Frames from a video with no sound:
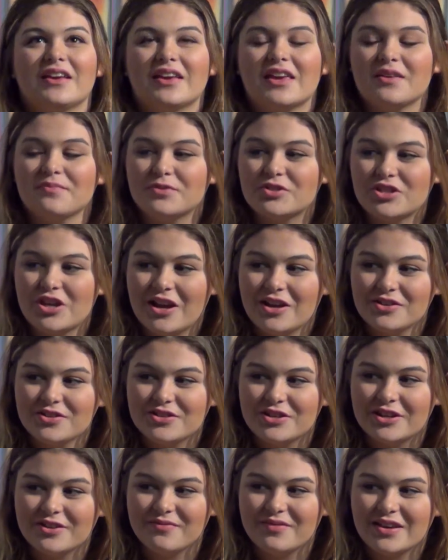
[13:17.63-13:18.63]
it keeps
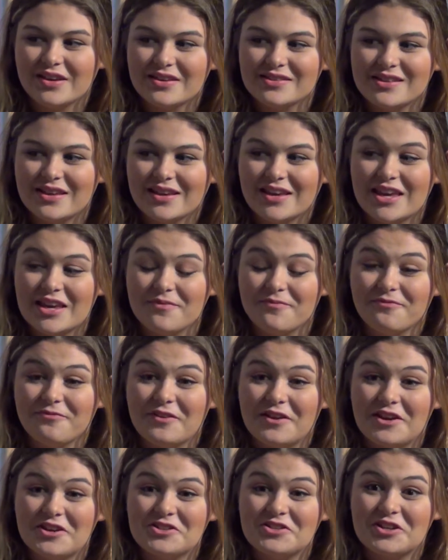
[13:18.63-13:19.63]
changing because I keep
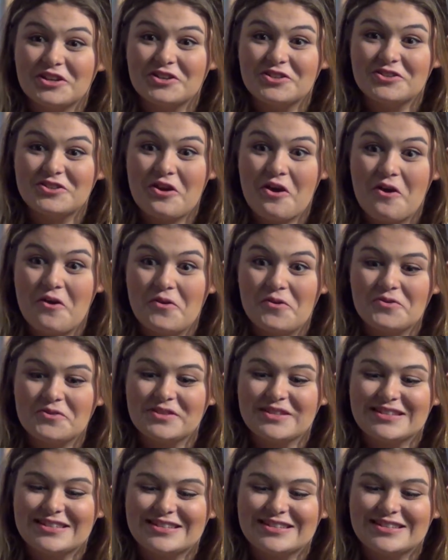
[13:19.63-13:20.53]
finishing shows.